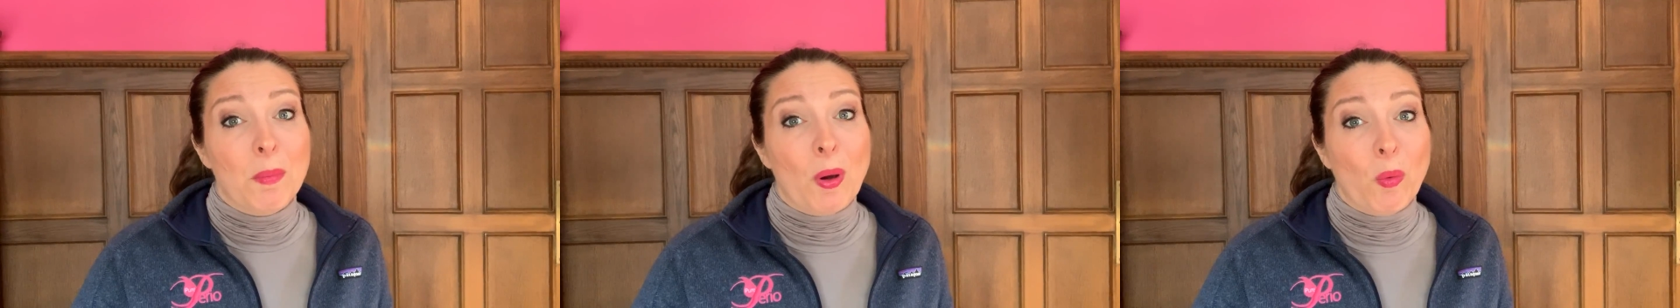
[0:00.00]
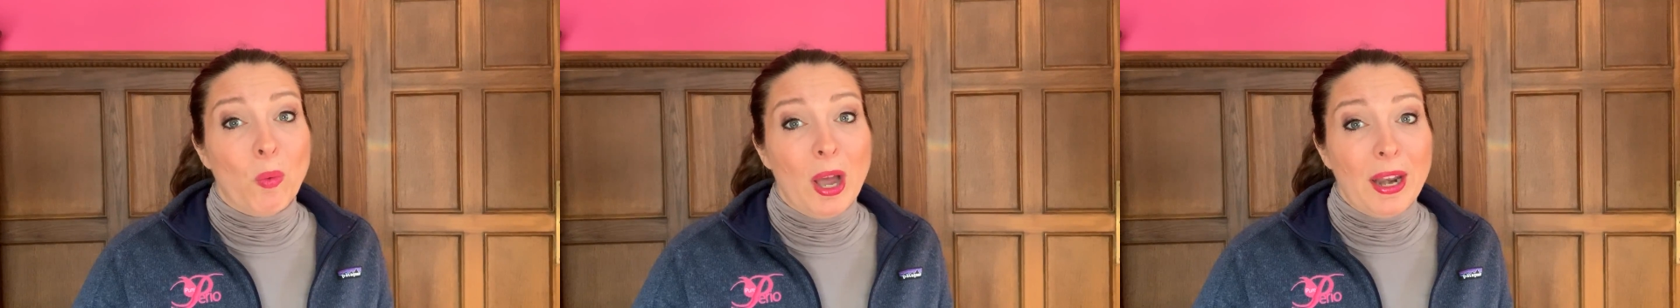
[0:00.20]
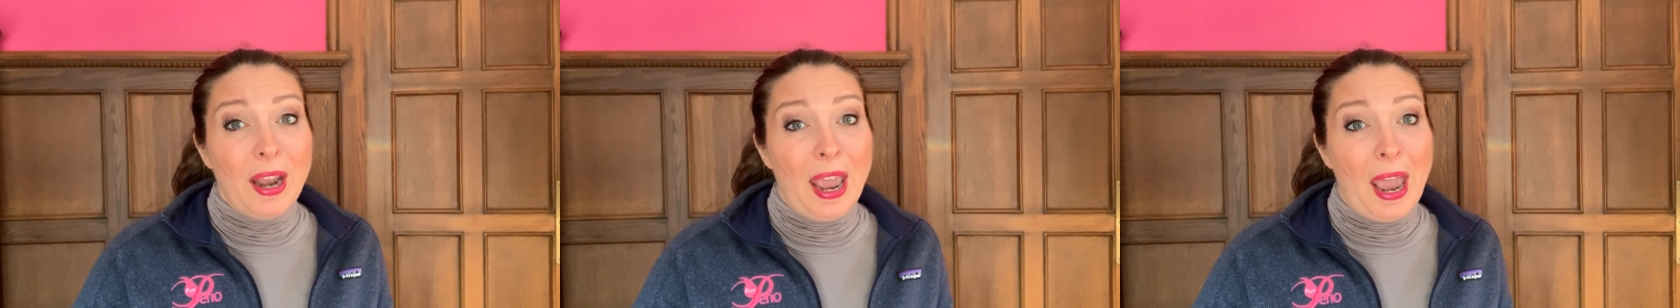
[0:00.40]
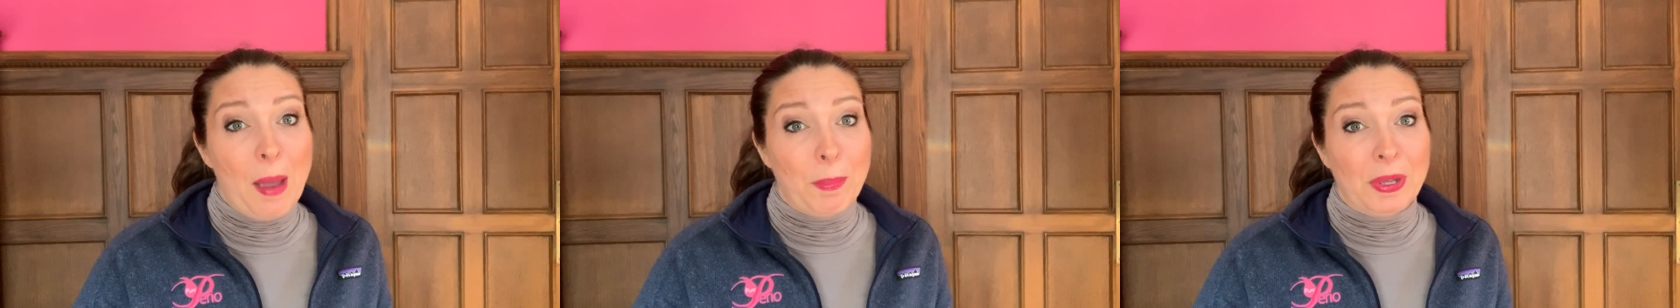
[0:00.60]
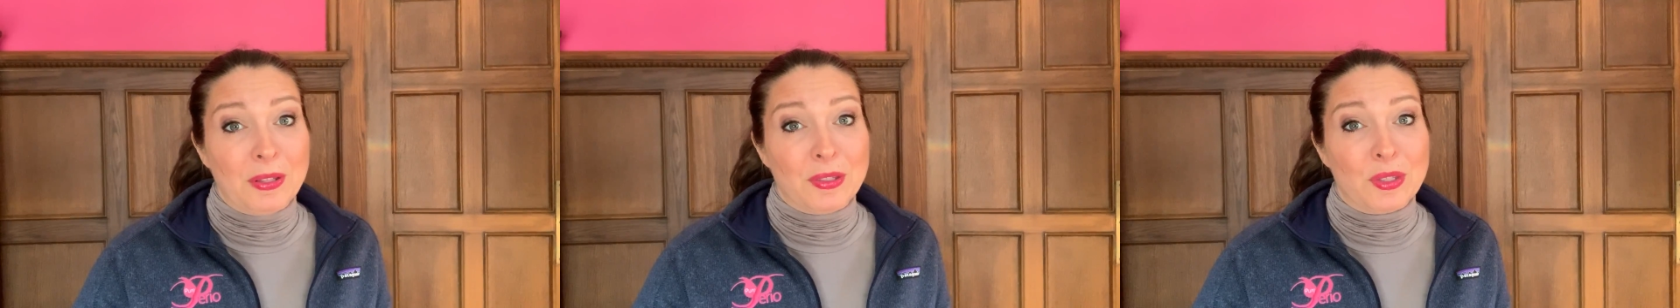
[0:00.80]
But what
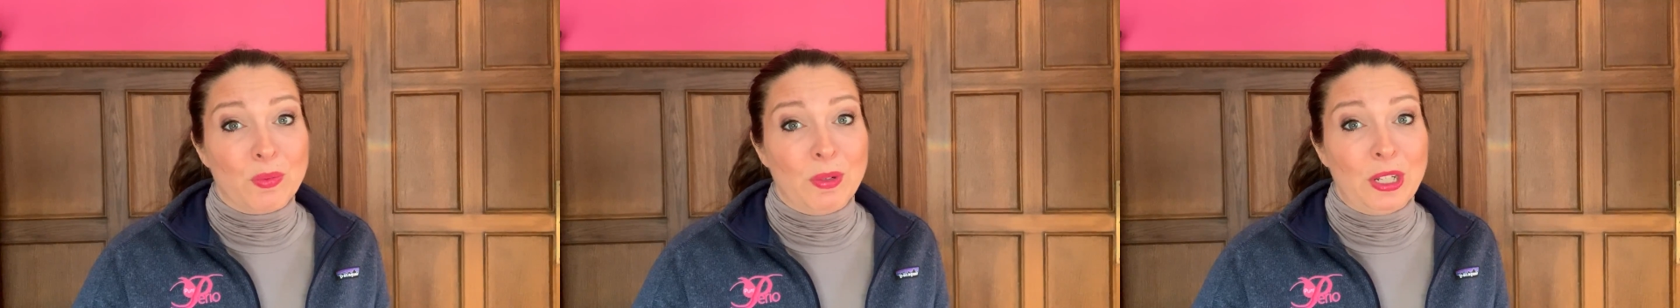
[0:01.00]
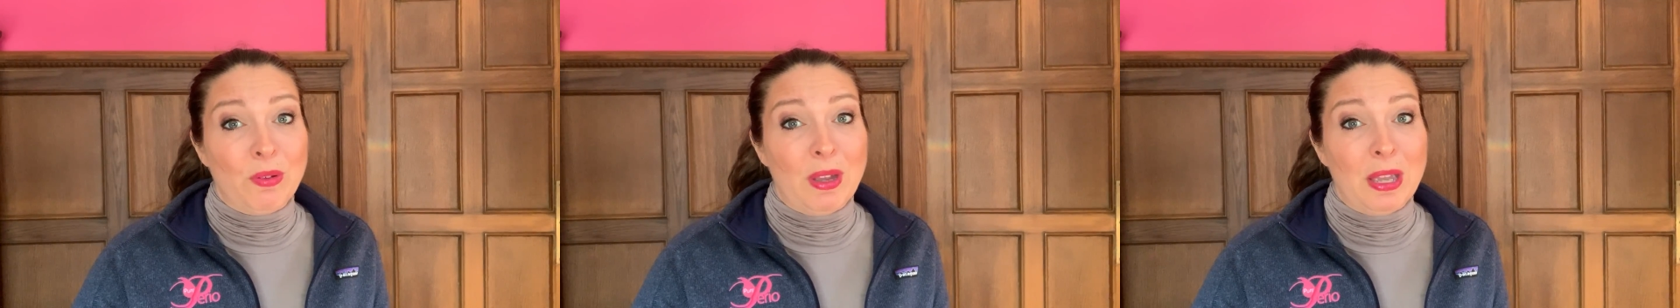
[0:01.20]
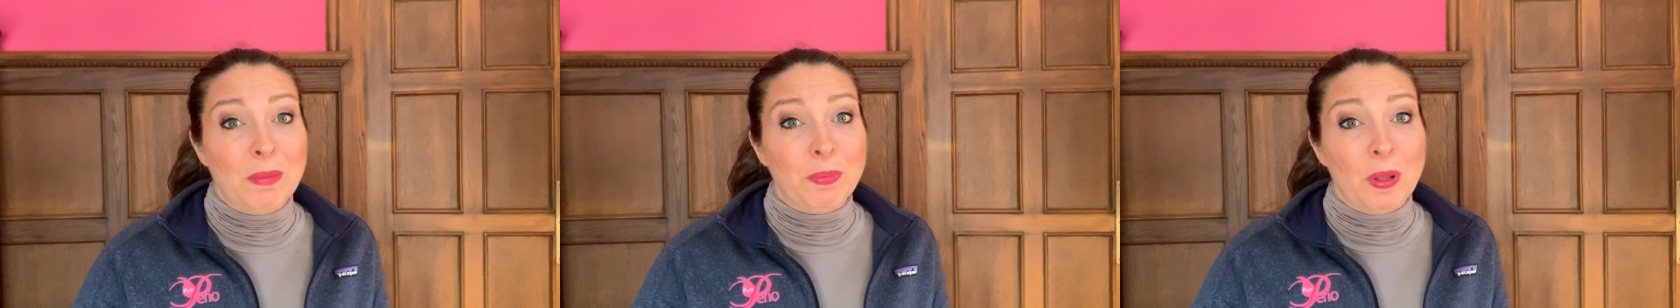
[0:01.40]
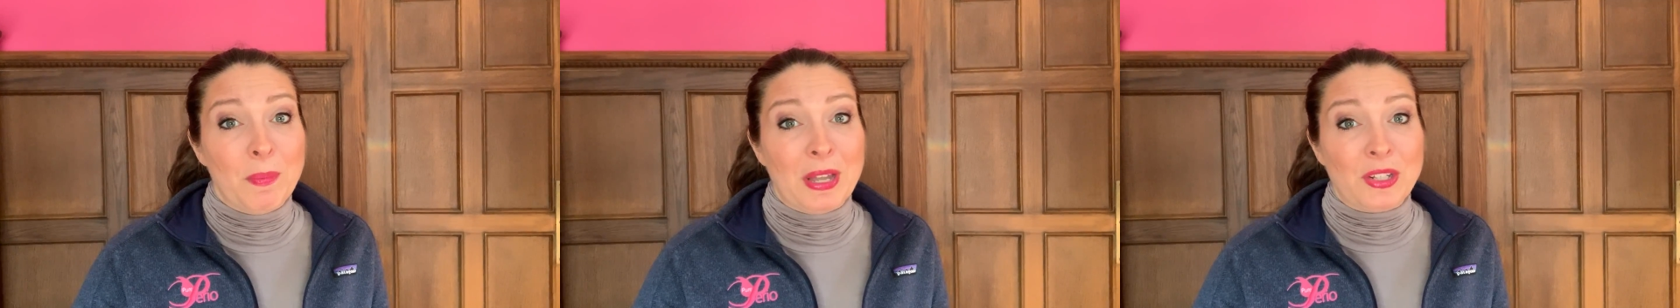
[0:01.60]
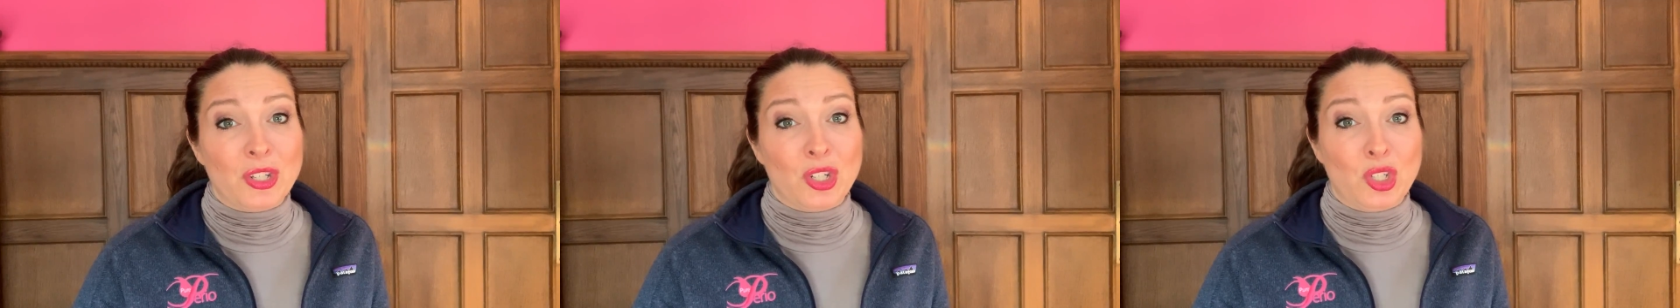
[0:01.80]
happens when you
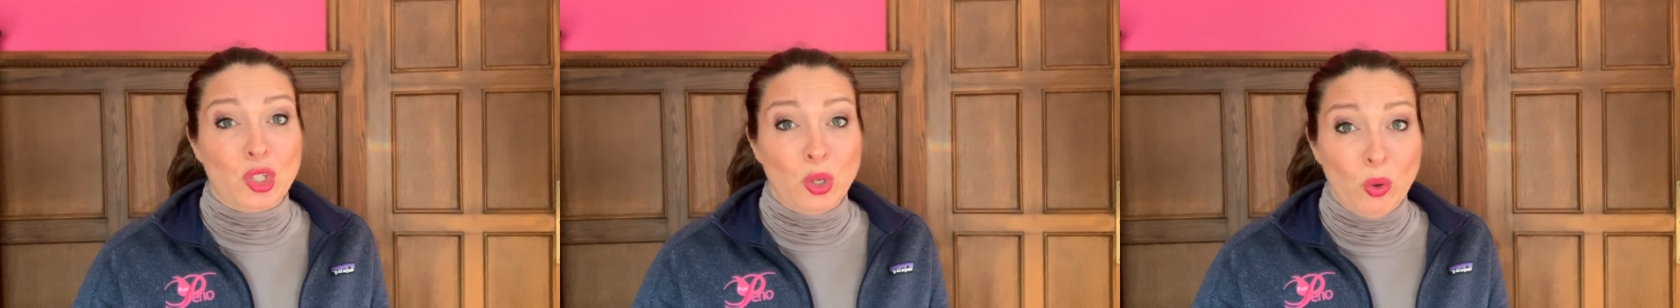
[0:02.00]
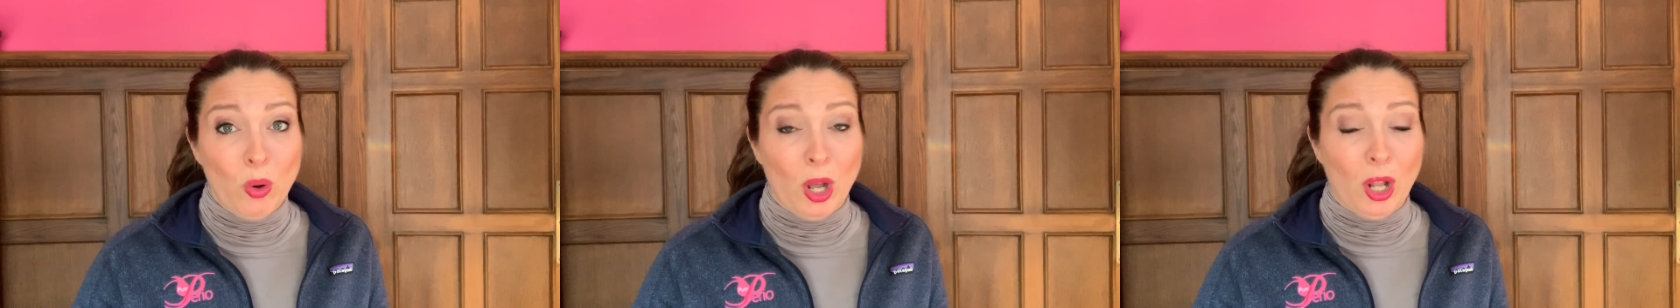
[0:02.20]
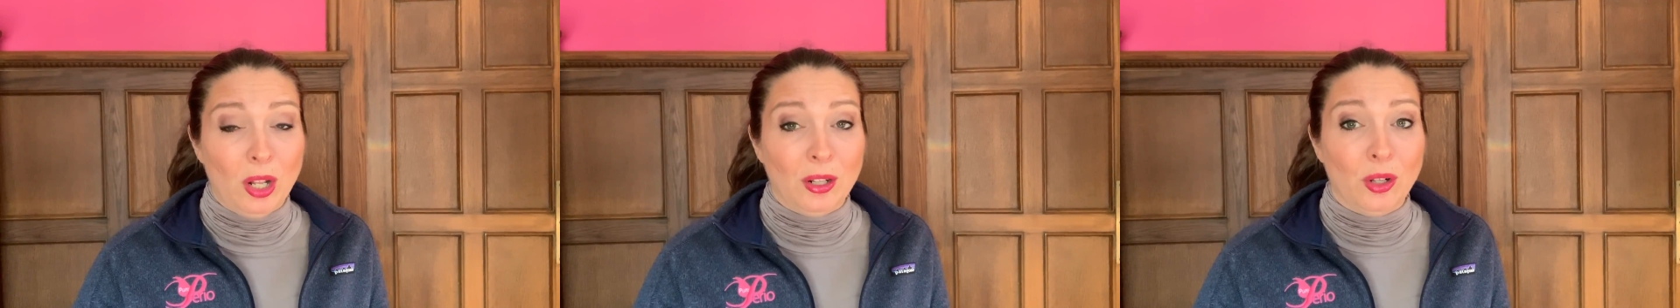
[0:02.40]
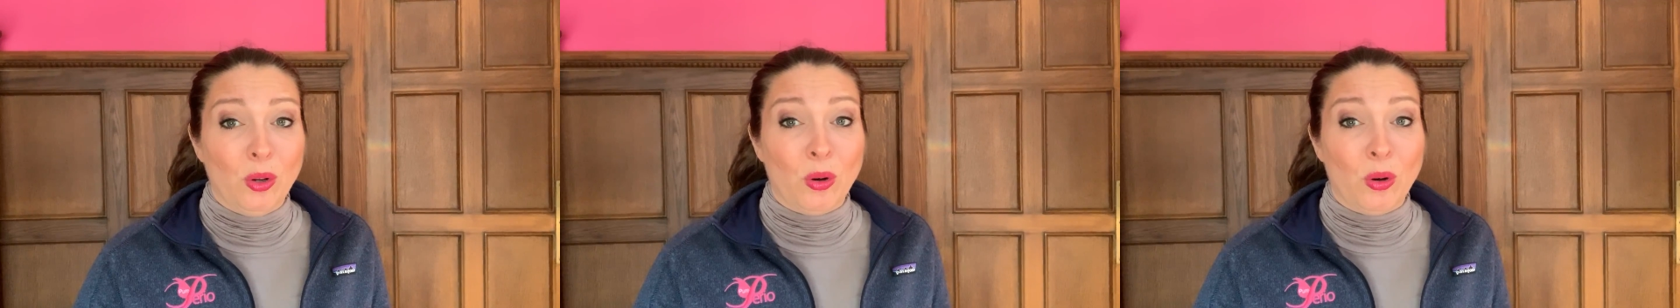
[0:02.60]
implement a tool